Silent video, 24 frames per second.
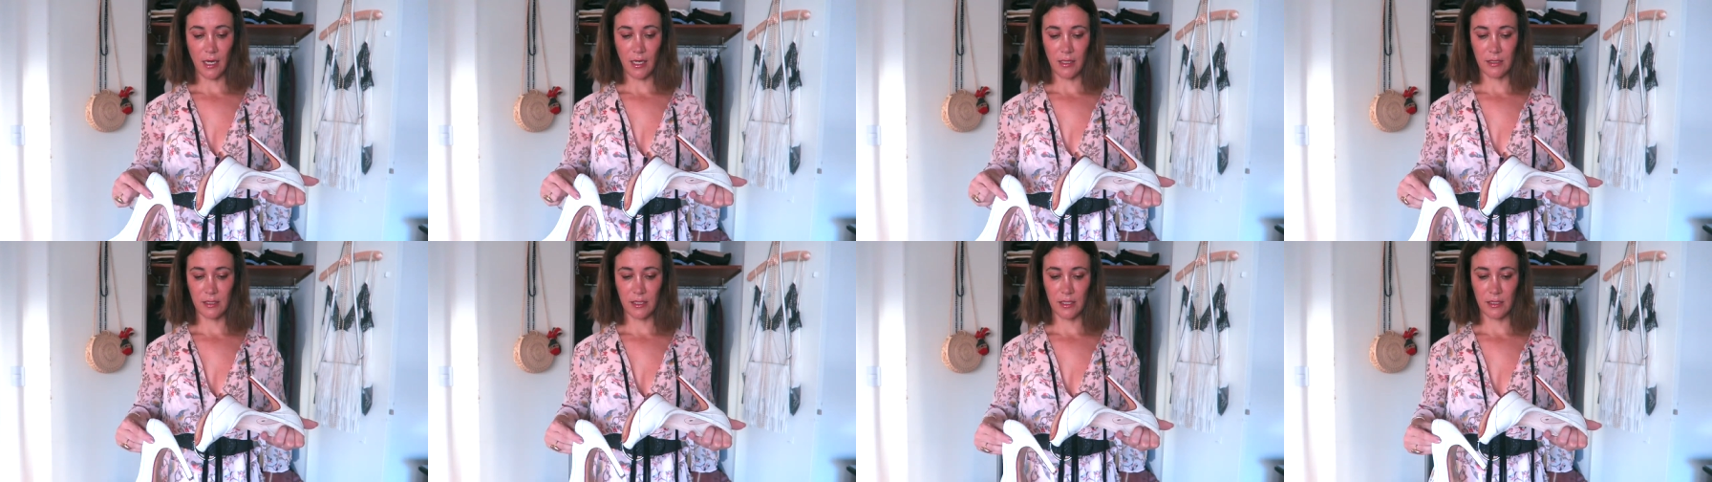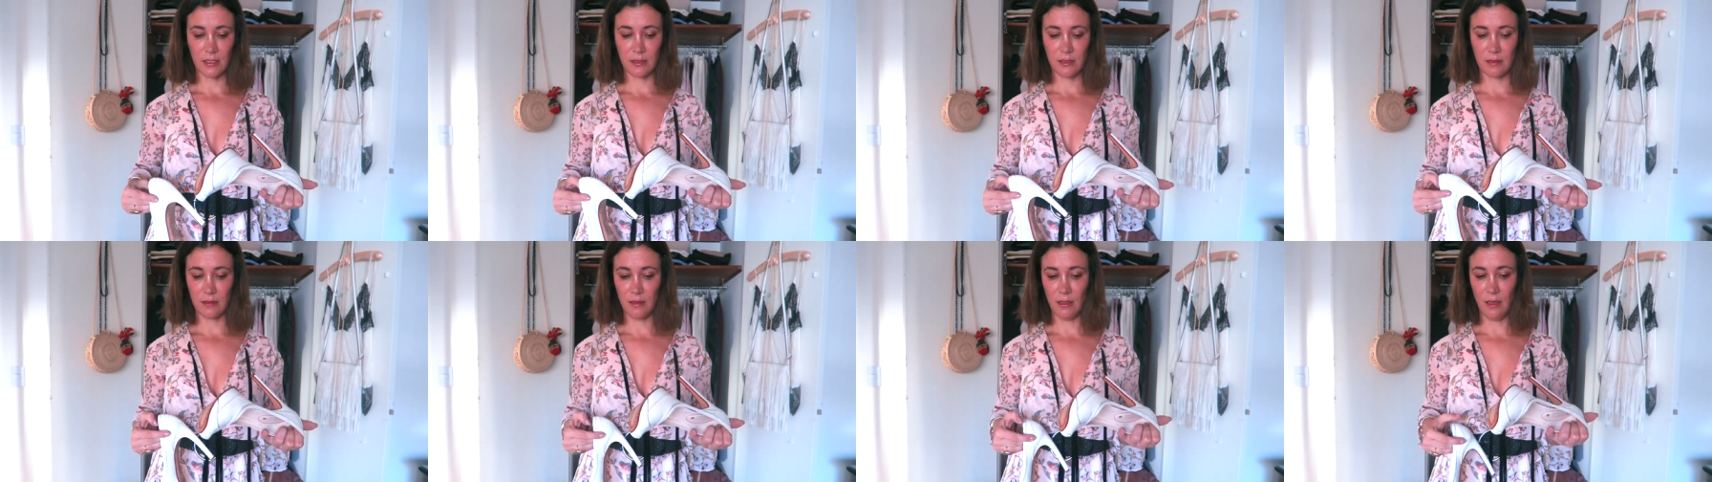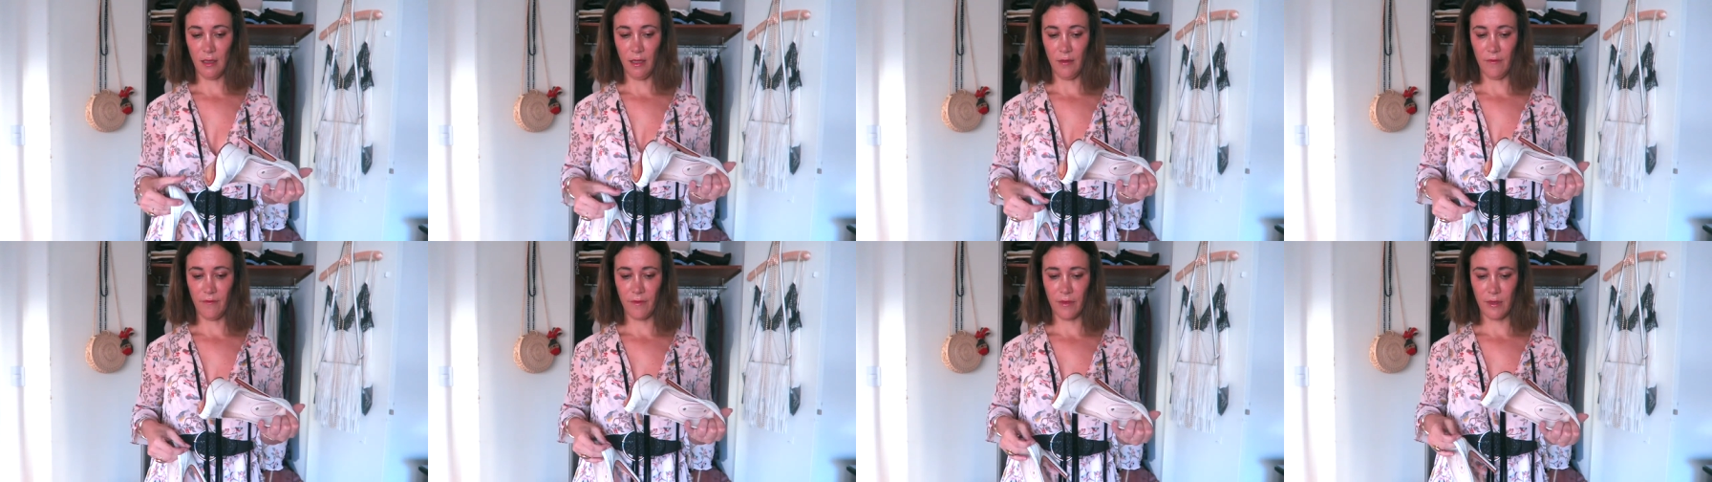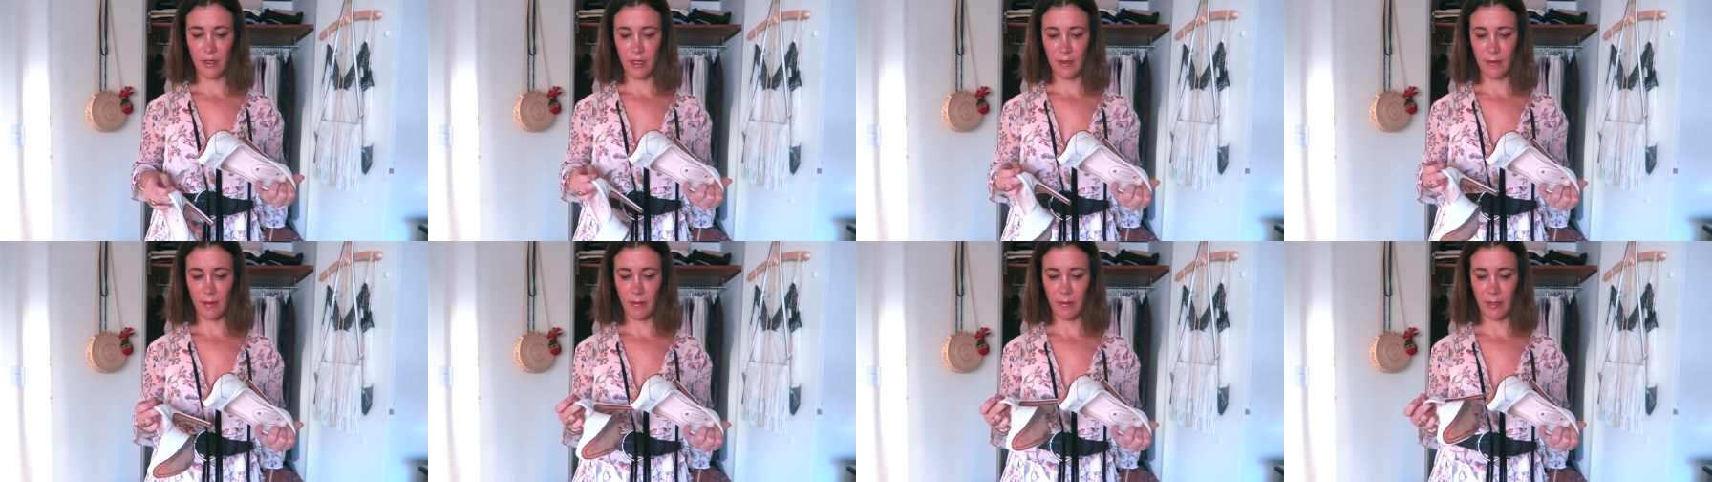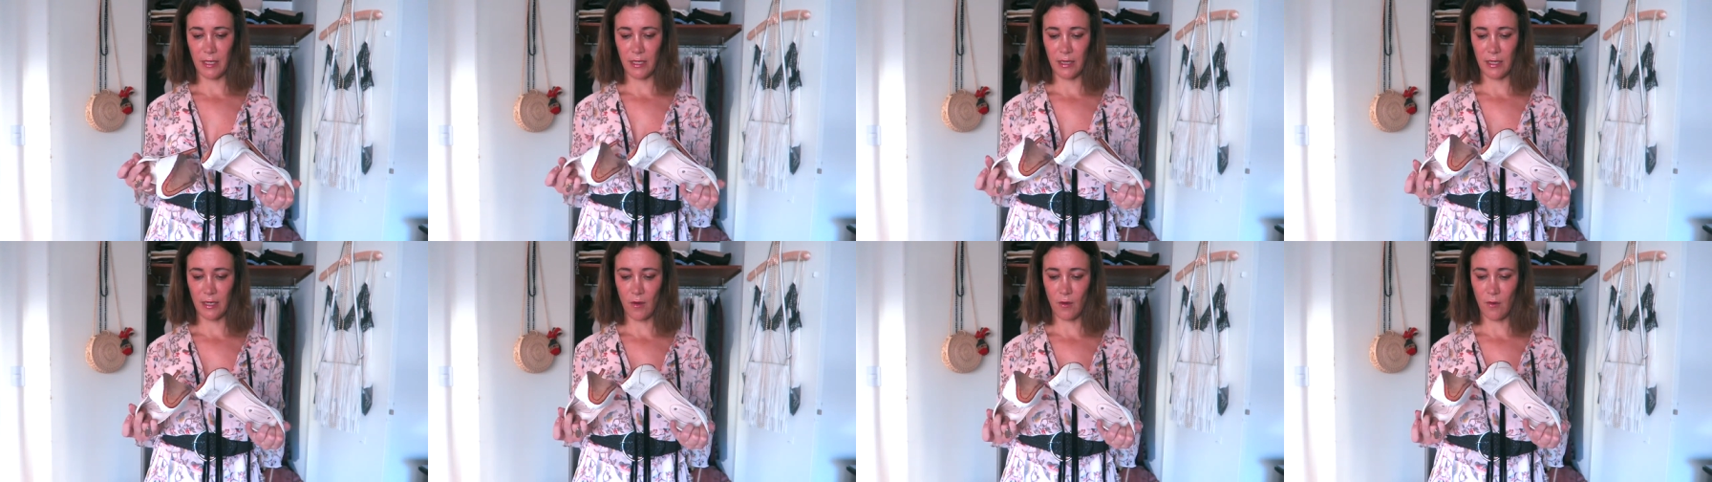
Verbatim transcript: I just love them I mean the